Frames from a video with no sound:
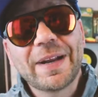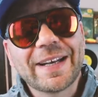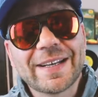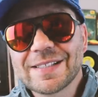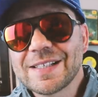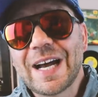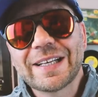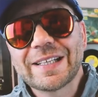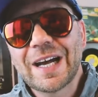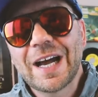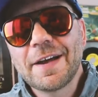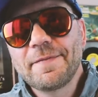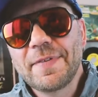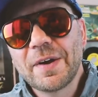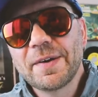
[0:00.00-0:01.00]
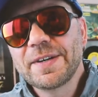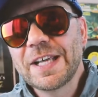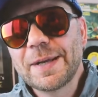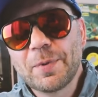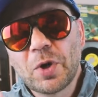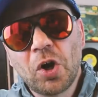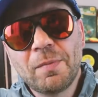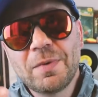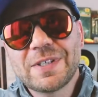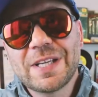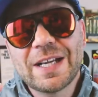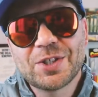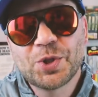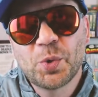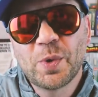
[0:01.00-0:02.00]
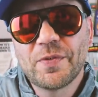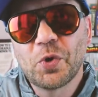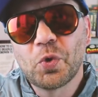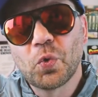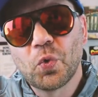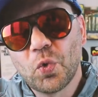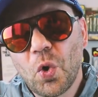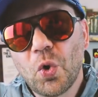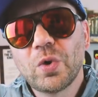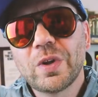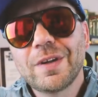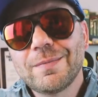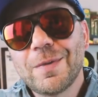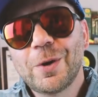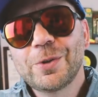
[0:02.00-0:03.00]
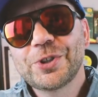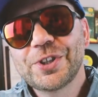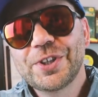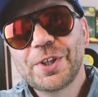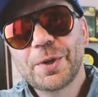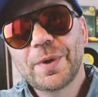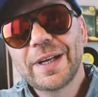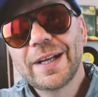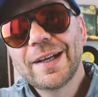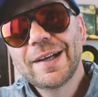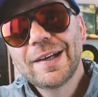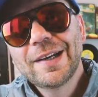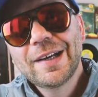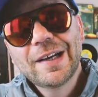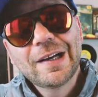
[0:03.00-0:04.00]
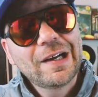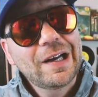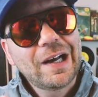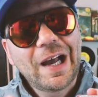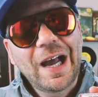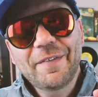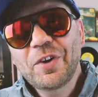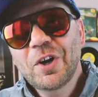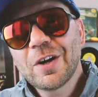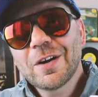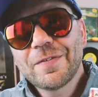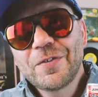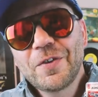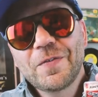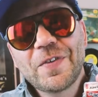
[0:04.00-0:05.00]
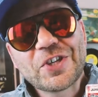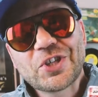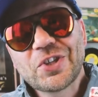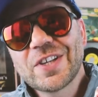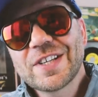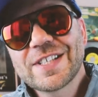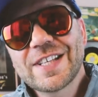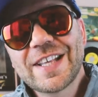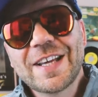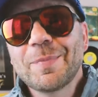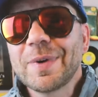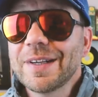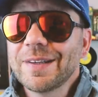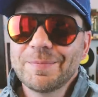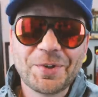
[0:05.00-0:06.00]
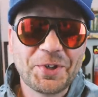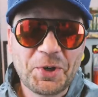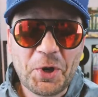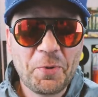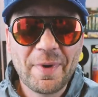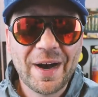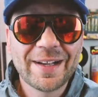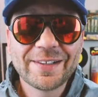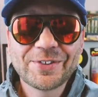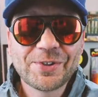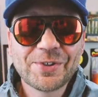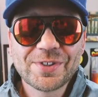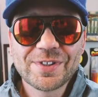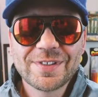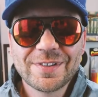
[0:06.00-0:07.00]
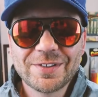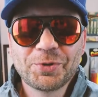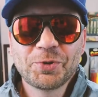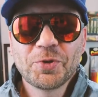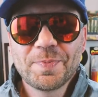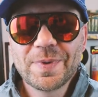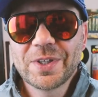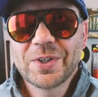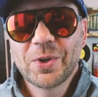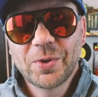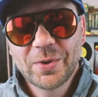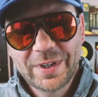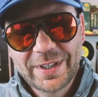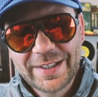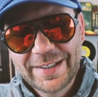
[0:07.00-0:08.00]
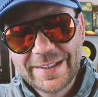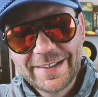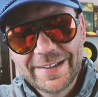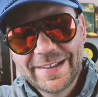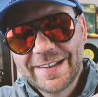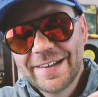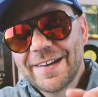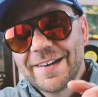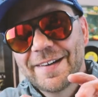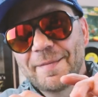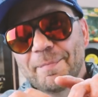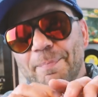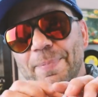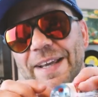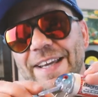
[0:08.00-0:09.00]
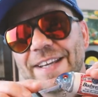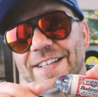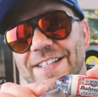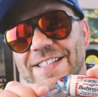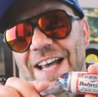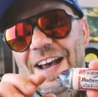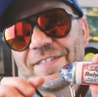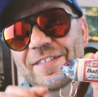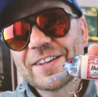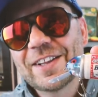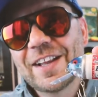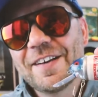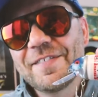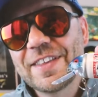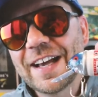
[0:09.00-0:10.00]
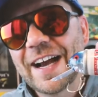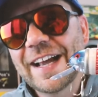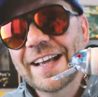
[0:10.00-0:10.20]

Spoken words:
but it does not dive very deep. It almost has sort of a rolling motion to it. I've caught a few fish on this thing, but no monsters, truth be told. But you just have to love the